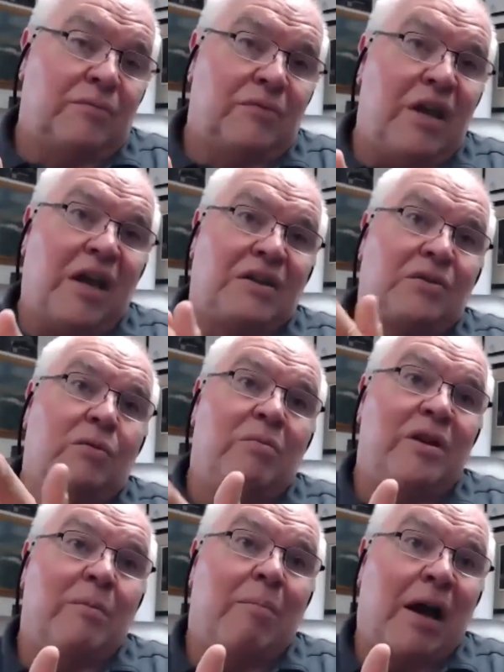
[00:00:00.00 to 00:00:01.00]
next would be
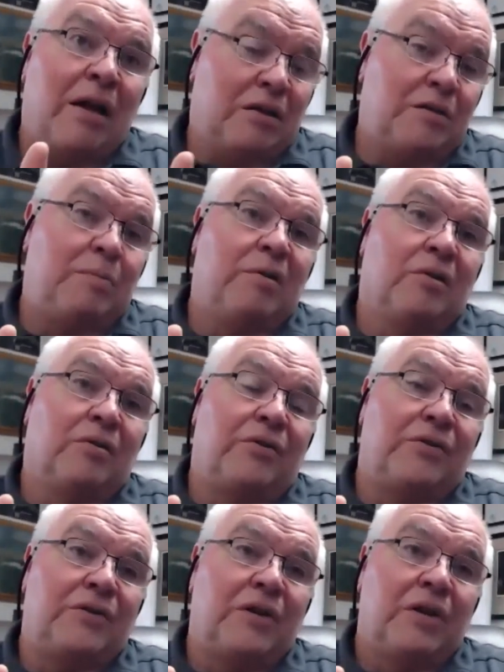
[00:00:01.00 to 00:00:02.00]
the balance
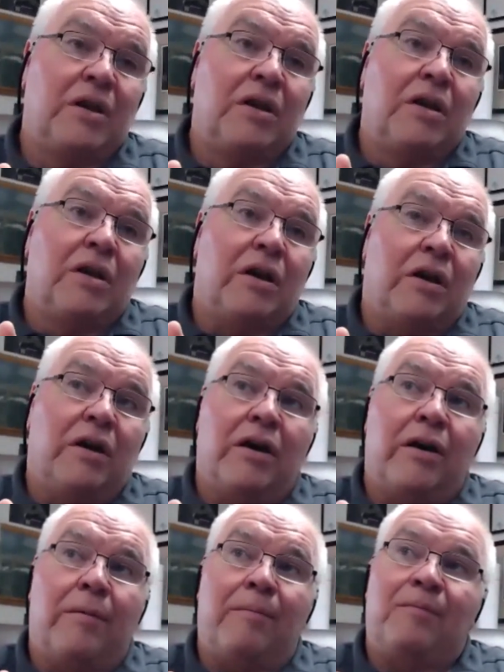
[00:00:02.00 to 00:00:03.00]
builders,
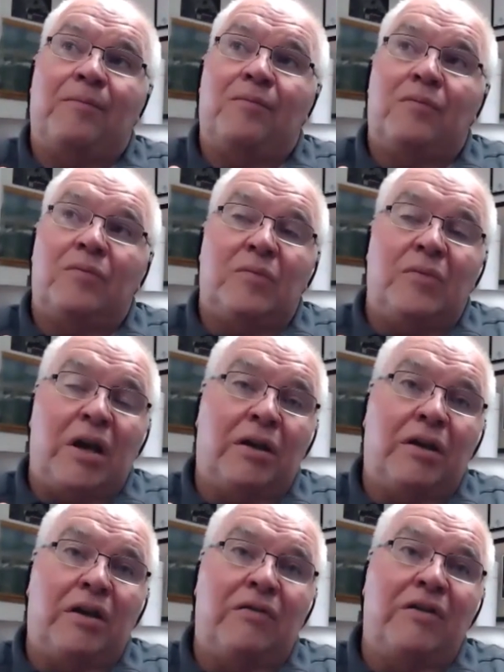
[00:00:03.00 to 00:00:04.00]
and
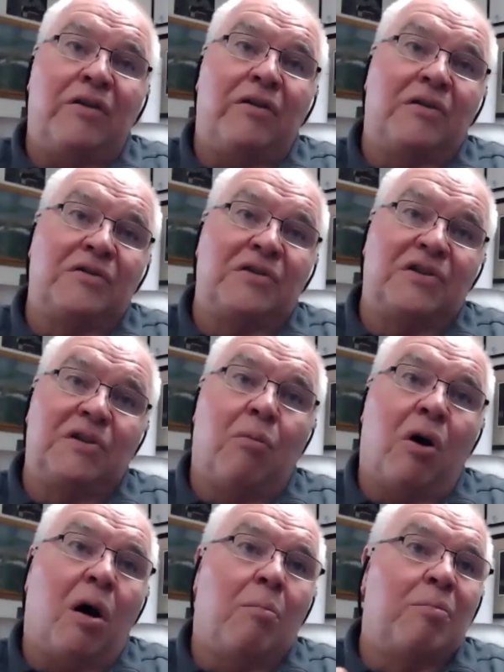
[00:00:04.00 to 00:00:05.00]
then there's a
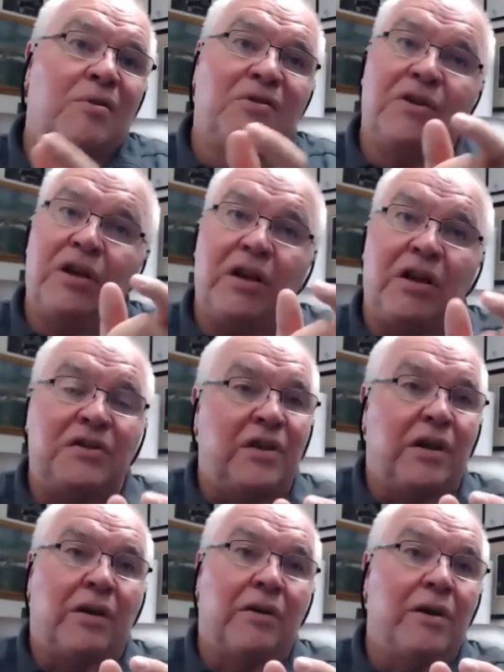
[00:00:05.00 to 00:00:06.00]
small percentage
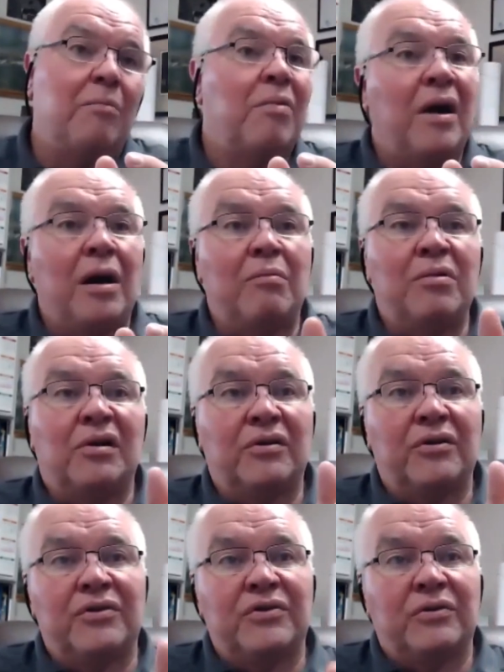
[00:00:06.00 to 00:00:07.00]
that are empire
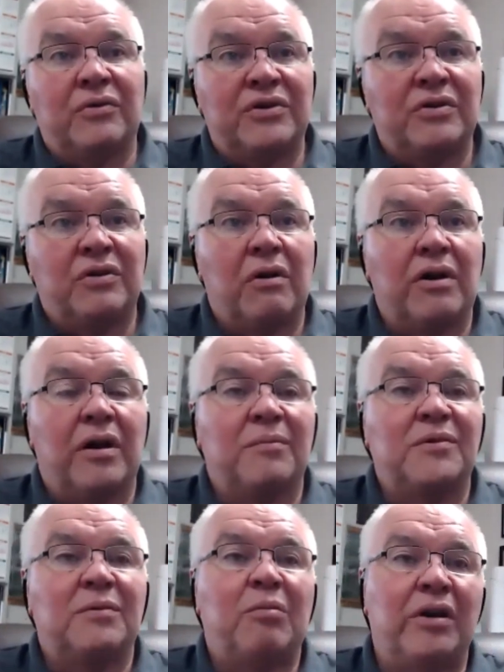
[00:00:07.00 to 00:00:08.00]
builders or
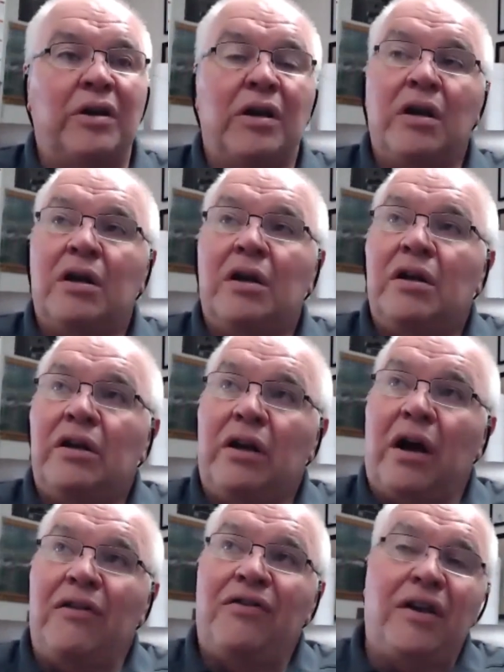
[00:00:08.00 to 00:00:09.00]
startups. But
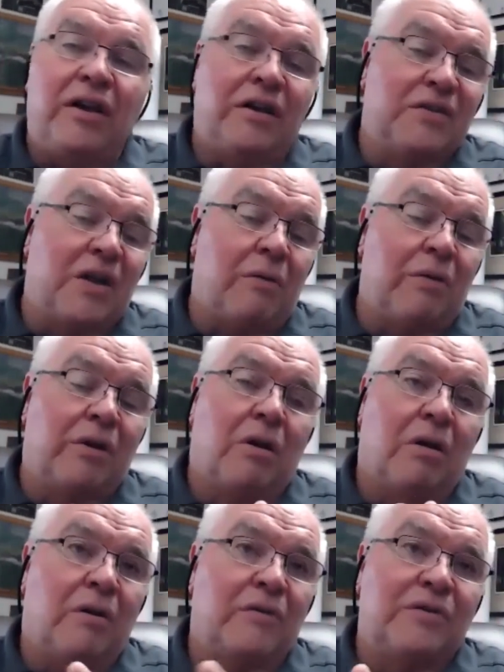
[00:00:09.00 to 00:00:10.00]
I think, as I
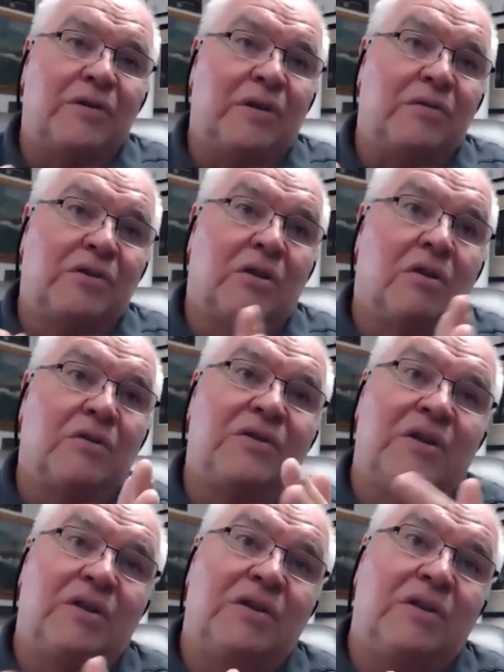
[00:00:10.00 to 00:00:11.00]
recall, it was close
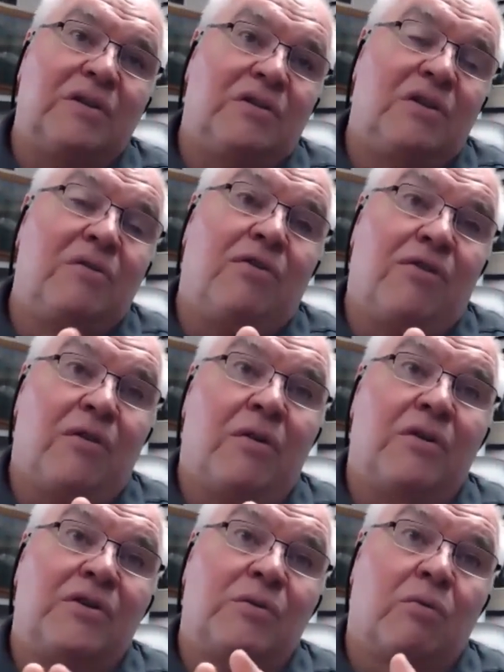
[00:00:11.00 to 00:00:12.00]
to
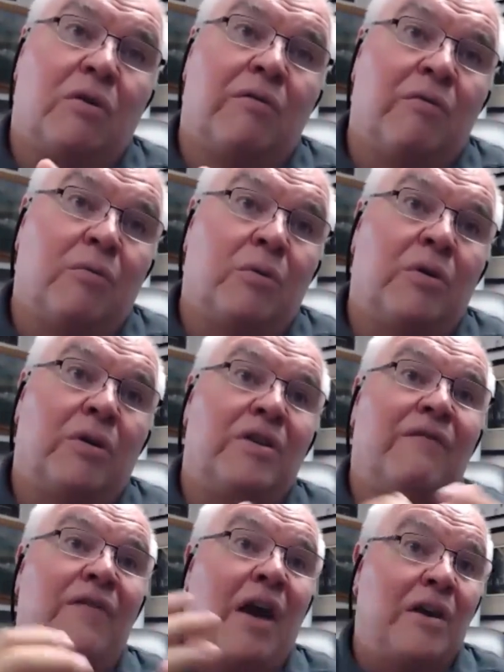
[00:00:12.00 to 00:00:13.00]
2/3 were in
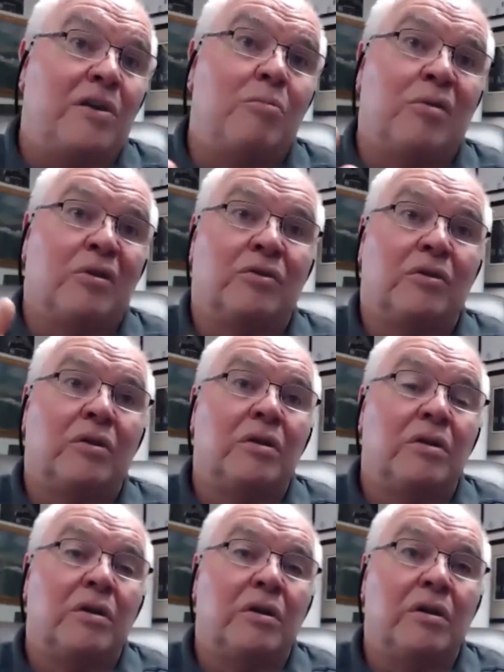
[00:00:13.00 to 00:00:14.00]
the value
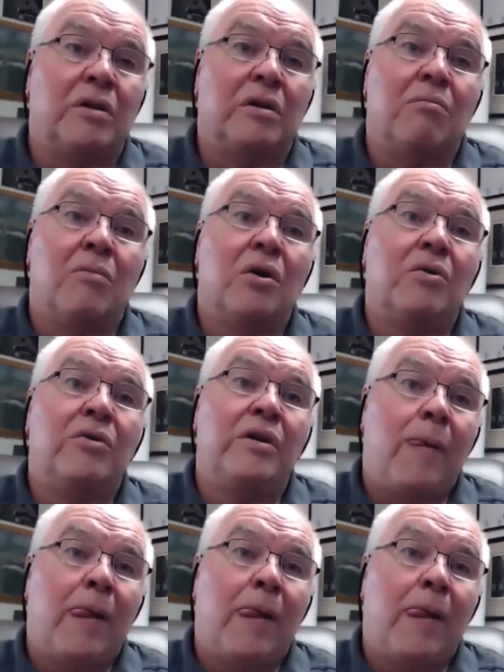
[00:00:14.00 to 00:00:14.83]
builder mode.